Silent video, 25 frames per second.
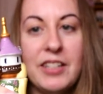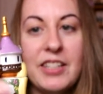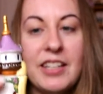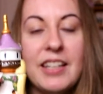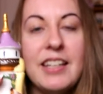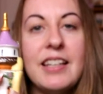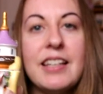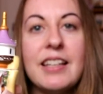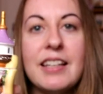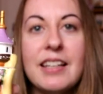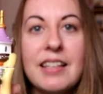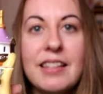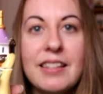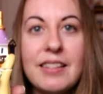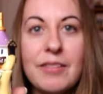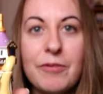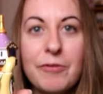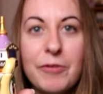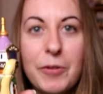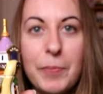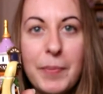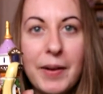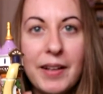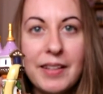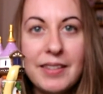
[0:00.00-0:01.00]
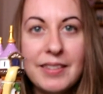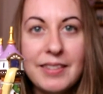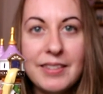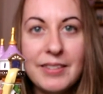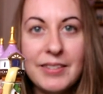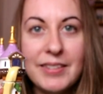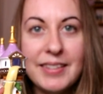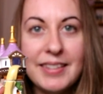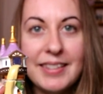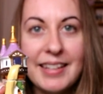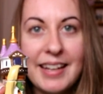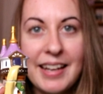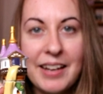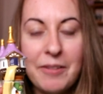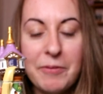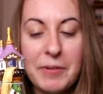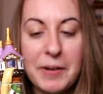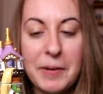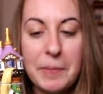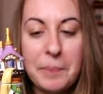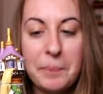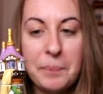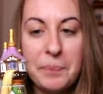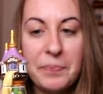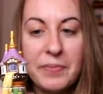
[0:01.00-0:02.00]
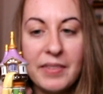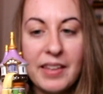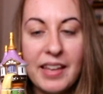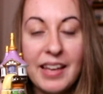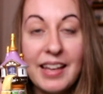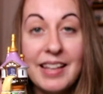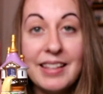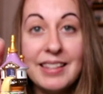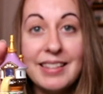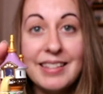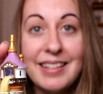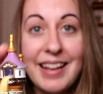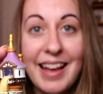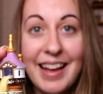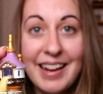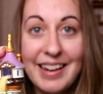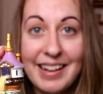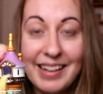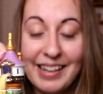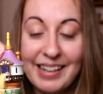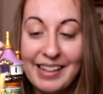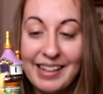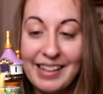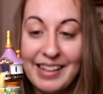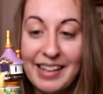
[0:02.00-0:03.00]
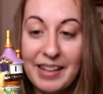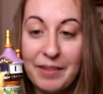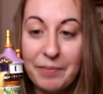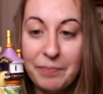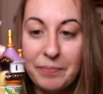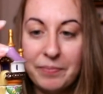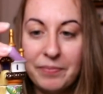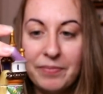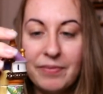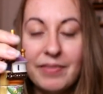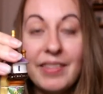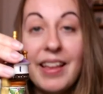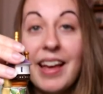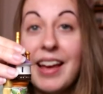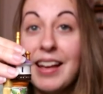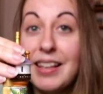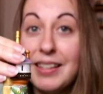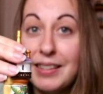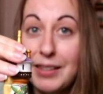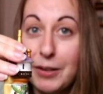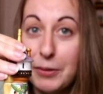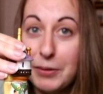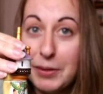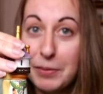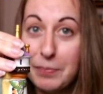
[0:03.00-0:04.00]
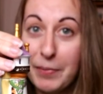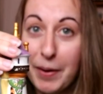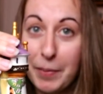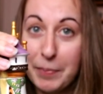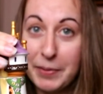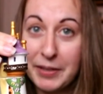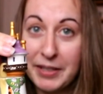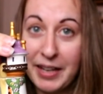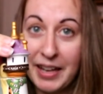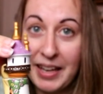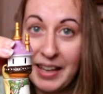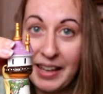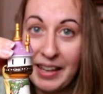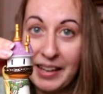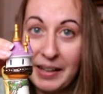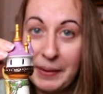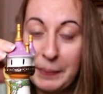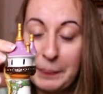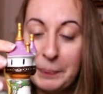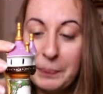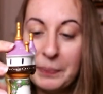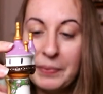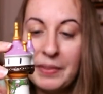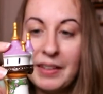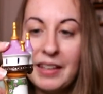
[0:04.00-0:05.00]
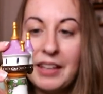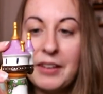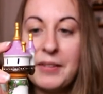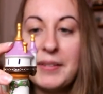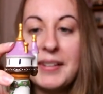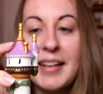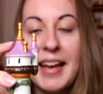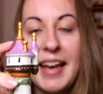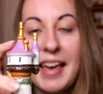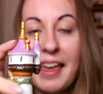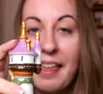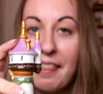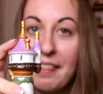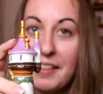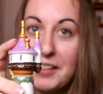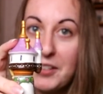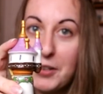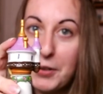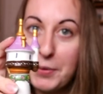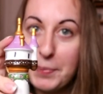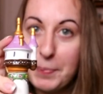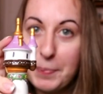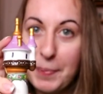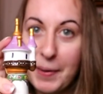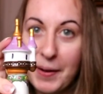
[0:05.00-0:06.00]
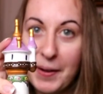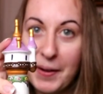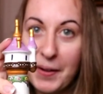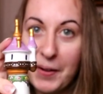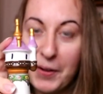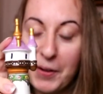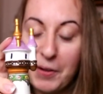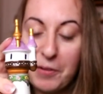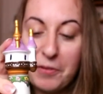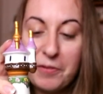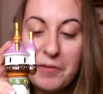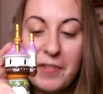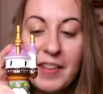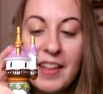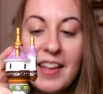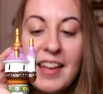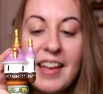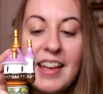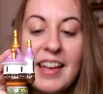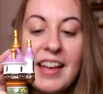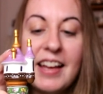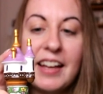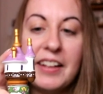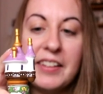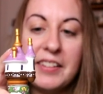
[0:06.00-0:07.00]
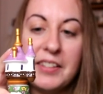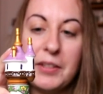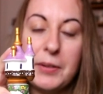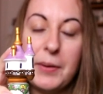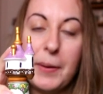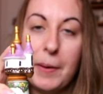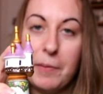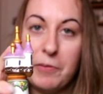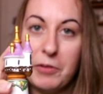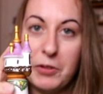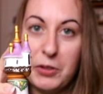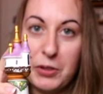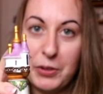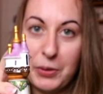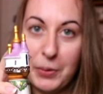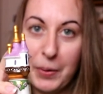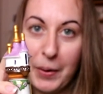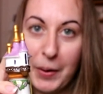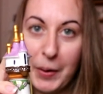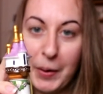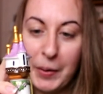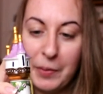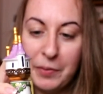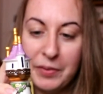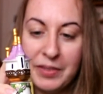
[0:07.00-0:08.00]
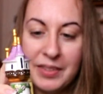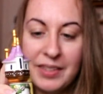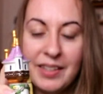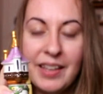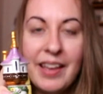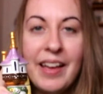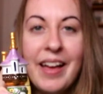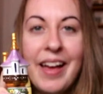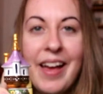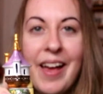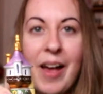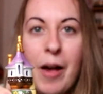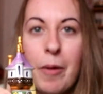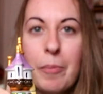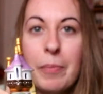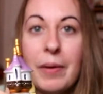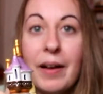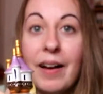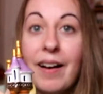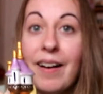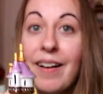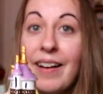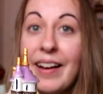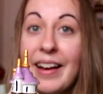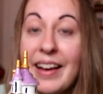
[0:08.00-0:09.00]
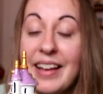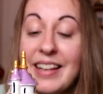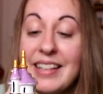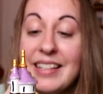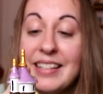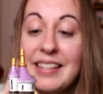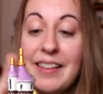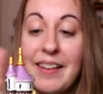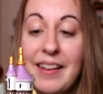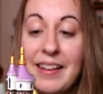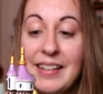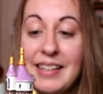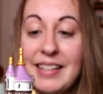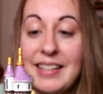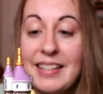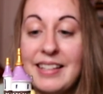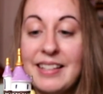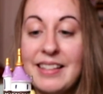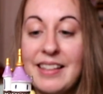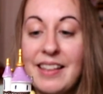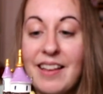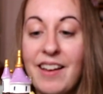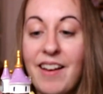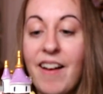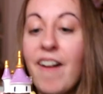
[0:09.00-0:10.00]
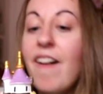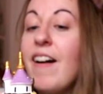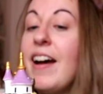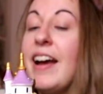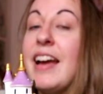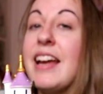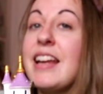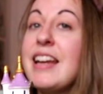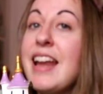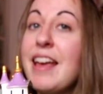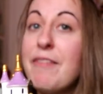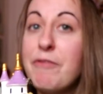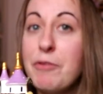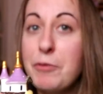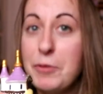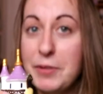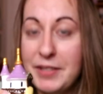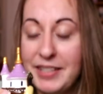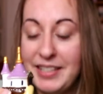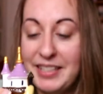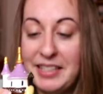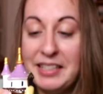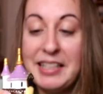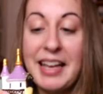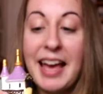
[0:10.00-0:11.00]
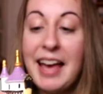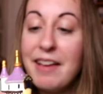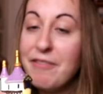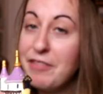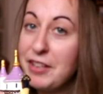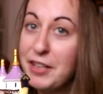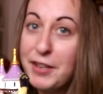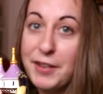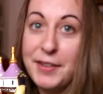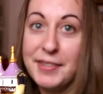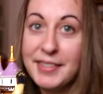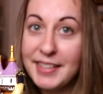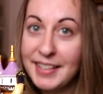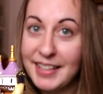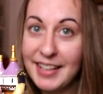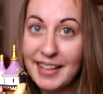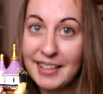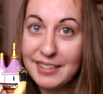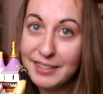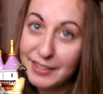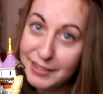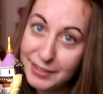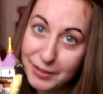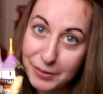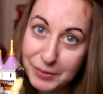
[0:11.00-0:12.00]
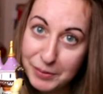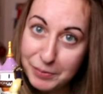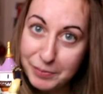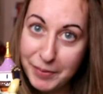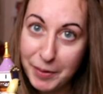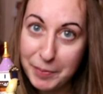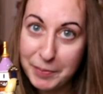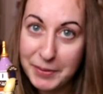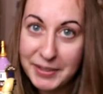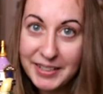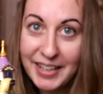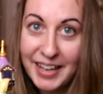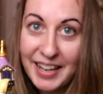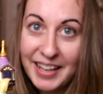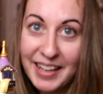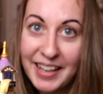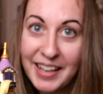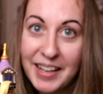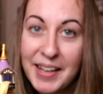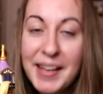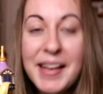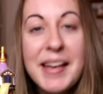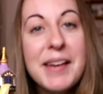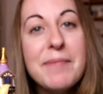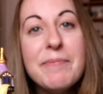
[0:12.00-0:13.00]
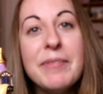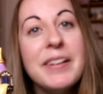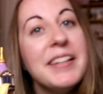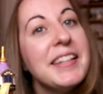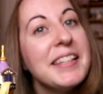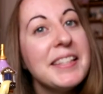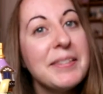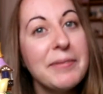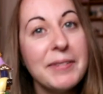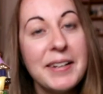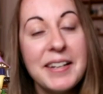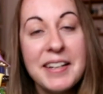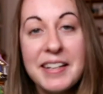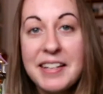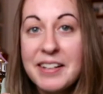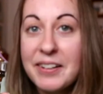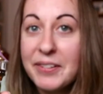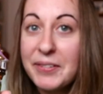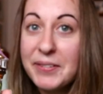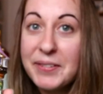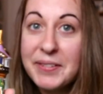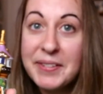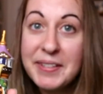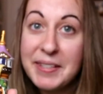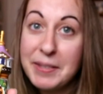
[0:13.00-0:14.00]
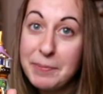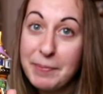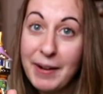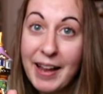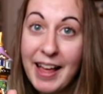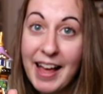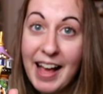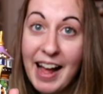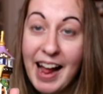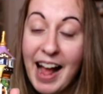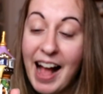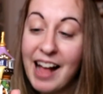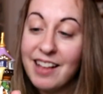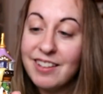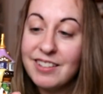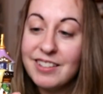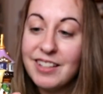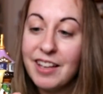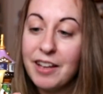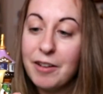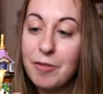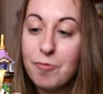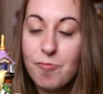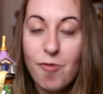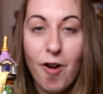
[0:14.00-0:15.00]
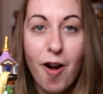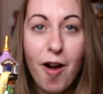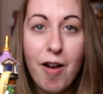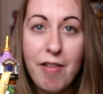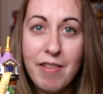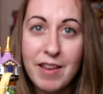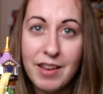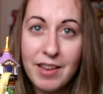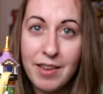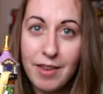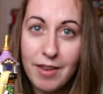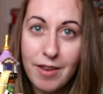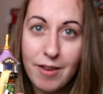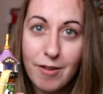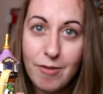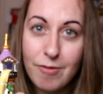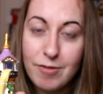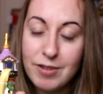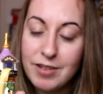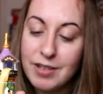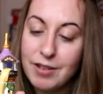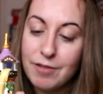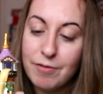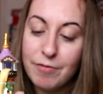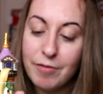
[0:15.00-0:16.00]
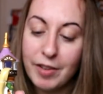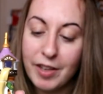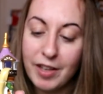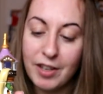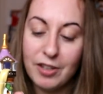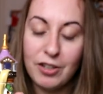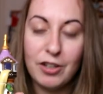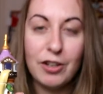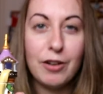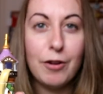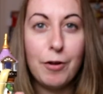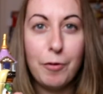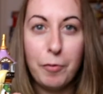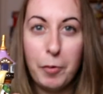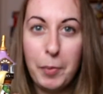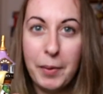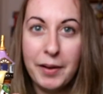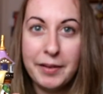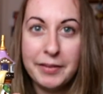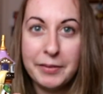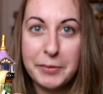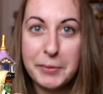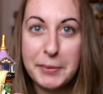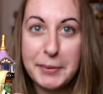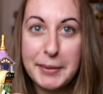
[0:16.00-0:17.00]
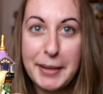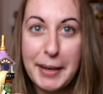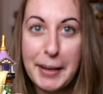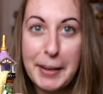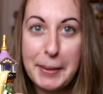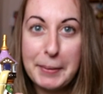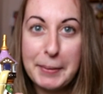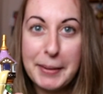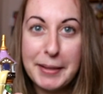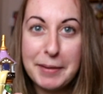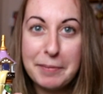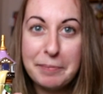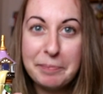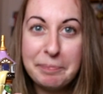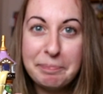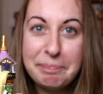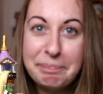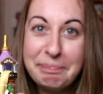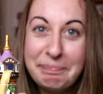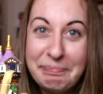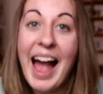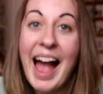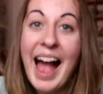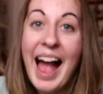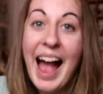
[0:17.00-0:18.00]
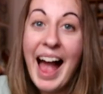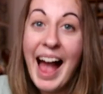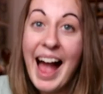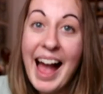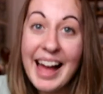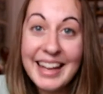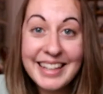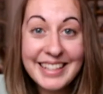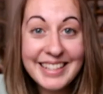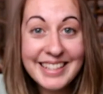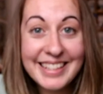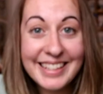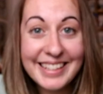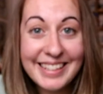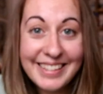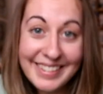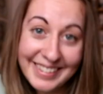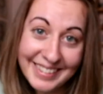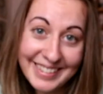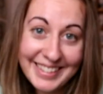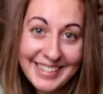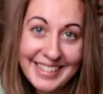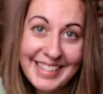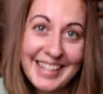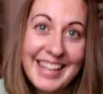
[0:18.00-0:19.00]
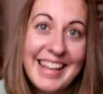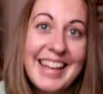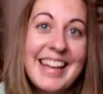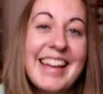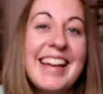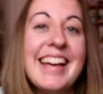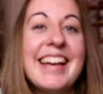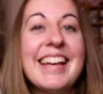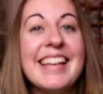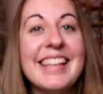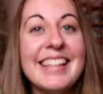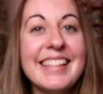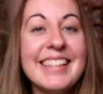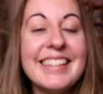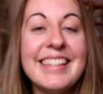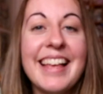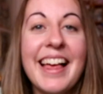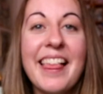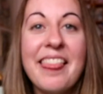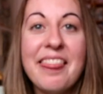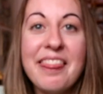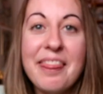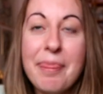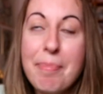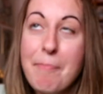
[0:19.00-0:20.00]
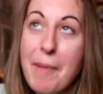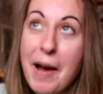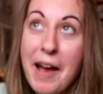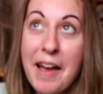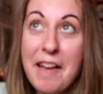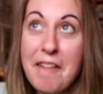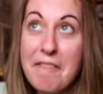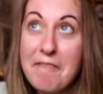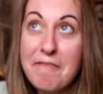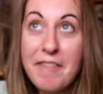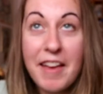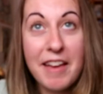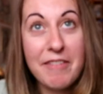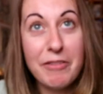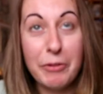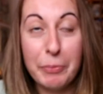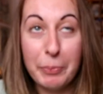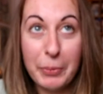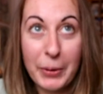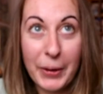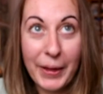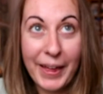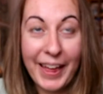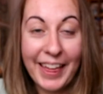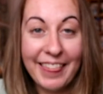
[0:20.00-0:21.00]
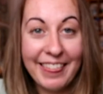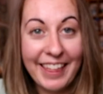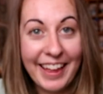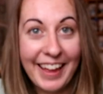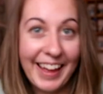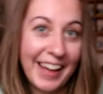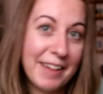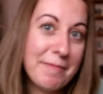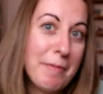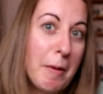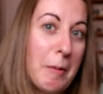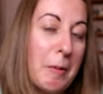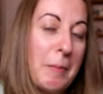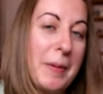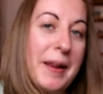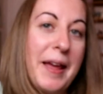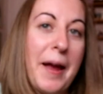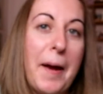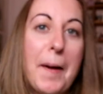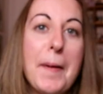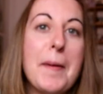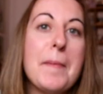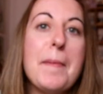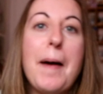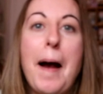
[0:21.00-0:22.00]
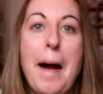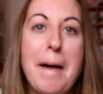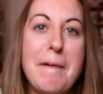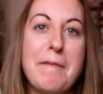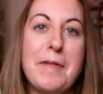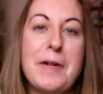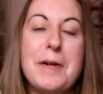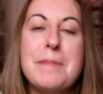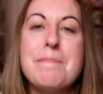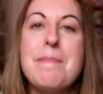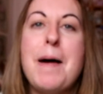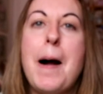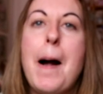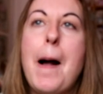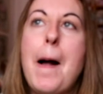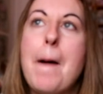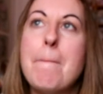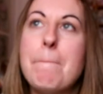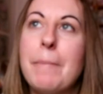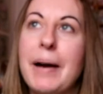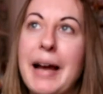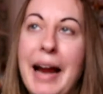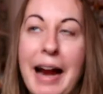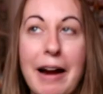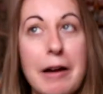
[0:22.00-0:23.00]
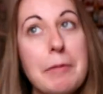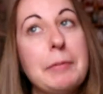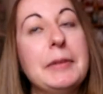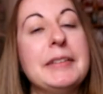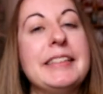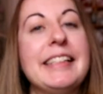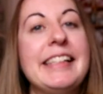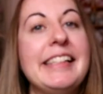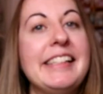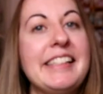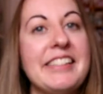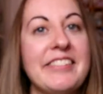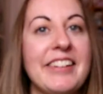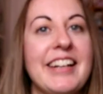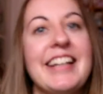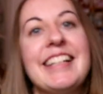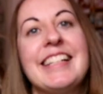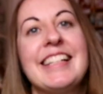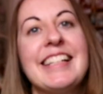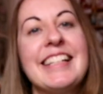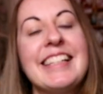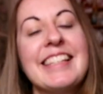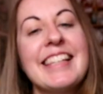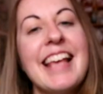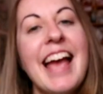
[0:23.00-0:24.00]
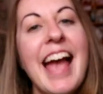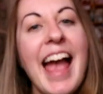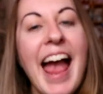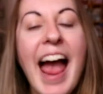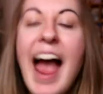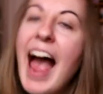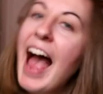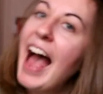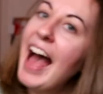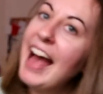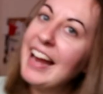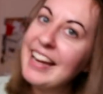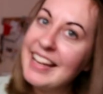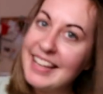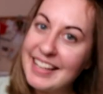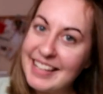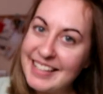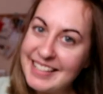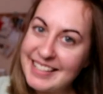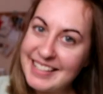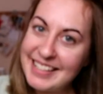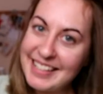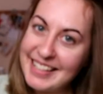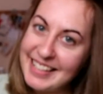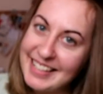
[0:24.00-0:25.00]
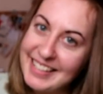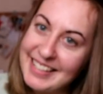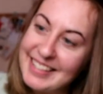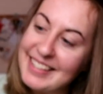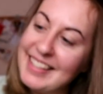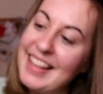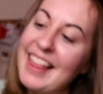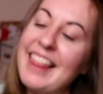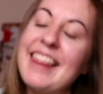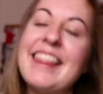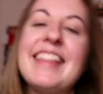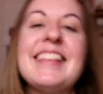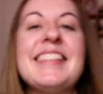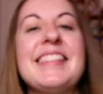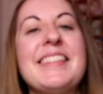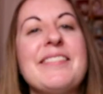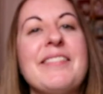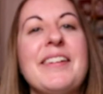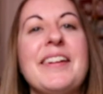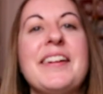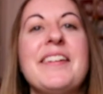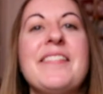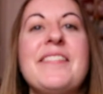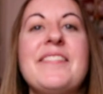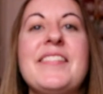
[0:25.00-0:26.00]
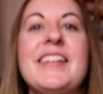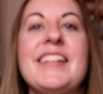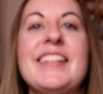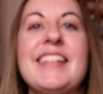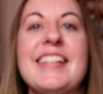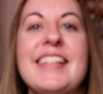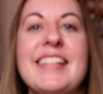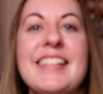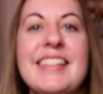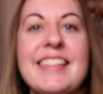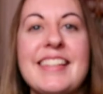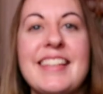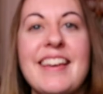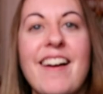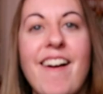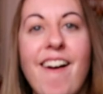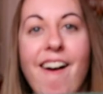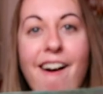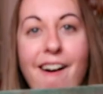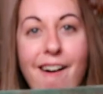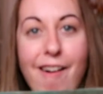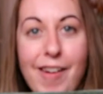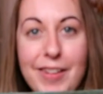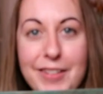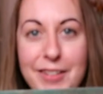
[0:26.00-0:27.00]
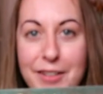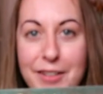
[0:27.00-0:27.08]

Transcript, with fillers: is Rapunzel's tower. It's technically a salt and pepper shaker. You take the top part off and so you have the two halves, but I decided that I never wanted to ever use it as a salt and pepper shaker, but just wanted it on display as a rather cute version of Rapunzel's tower. And lastly is my favourite book I think I probably own apart from um, my Harry Potter Illustrated, and it is this one, which is the Art